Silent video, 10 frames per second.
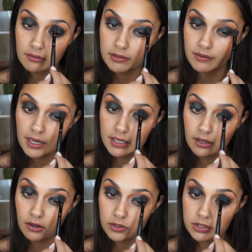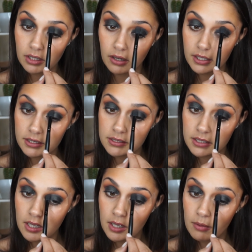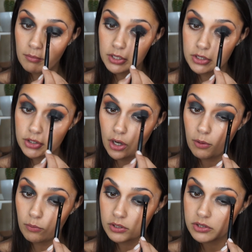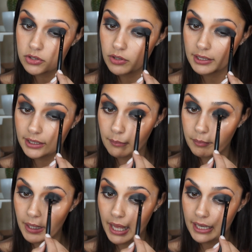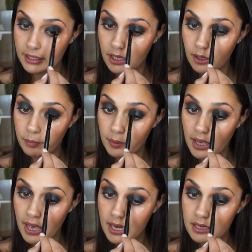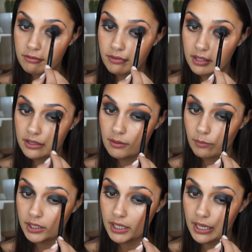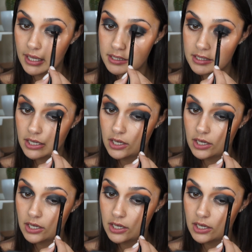rid of any harsh lines. But you don't want to drag that black up any further than what it is.